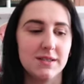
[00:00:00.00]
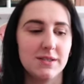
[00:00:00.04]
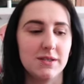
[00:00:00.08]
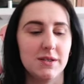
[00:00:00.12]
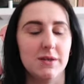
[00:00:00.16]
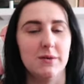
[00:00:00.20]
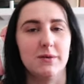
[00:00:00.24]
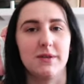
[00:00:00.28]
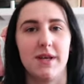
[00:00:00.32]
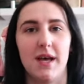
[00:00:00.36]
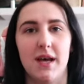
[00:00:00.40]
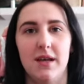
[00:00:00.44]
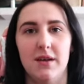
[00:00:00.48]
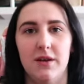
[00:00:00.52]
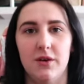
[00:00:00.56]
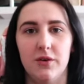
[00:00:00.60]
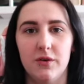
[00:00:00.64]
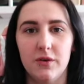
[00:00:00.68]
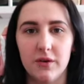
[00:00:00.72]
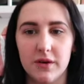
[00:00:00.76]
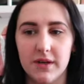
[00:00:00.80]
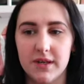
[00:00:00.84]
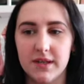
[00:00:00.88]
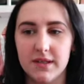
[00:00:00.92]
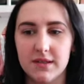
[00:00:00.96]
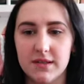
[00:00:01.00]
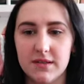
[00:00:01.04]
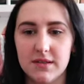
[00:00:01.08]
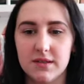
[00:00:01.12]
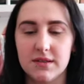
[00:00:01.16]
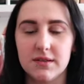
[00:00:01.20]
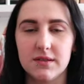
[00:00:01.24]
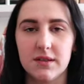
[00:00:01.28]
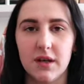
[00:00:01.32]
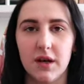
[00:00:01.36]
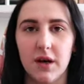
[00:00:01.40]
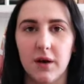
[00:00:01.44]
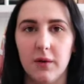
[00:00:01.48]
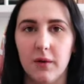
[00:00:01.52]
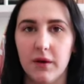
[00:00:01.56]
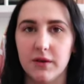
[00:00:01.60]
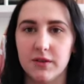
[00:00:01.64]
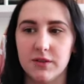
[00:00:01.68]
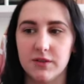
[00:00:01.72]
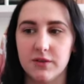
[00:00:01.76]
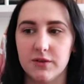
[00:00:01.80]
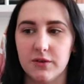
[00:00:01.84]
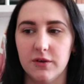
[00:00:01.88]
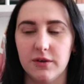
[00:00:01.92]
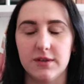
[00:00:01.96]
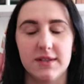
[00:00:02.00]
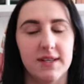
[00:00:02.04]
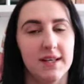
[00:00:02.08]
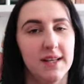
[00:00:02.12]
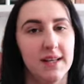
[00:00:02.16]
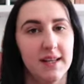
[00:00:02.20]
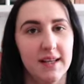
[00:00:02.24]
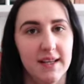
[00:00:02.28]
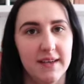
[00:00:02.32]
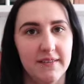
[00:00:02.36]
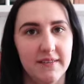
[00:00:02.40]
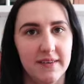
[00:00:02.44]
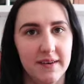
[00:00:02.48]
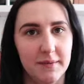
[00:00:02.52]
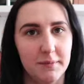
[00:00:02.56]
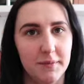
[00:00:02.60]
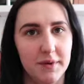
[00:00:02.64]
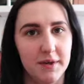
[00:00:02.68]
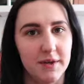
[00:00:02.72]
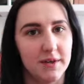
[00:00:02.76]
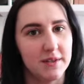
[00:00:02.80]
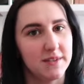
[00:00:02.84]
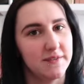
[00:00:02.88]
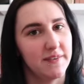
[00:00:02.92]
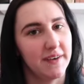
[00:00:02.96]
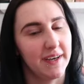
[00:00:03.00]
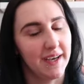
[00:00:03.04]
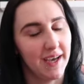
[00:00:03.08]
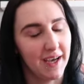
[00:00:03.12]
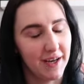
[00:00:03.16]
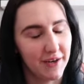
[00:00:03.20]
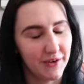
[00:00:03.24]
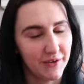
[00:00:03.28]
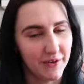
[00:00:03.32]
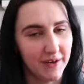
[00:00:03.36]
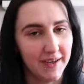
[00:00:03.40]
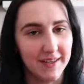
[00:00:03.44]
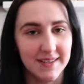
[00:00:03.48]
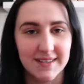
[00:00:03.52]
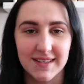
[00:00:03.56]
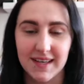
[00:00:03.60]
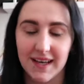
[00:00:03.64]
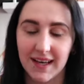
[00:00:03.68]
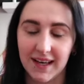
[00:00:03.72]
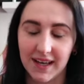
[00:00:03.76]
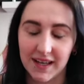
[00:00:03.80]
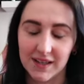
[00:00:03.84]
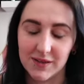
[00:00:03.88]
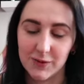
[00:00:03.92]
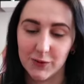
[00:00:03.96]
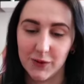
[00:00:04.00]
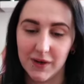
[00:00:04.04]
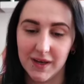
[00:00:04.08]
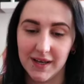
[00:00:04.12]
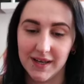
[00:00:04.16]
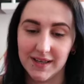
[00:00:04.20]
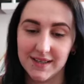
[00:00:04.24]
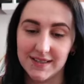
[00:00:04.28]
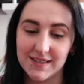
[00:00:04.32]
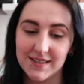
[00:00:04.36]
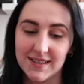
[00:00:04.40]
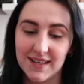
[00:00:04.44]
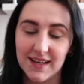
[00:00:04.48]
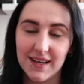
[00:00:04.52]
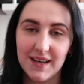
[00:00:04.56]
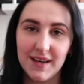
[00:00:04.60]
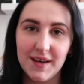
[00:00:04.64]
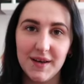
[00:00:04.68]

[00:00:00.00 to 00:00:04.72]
So I was getting annoyed, so I just thought I'd leave it because if I get annoyed, it gets worse.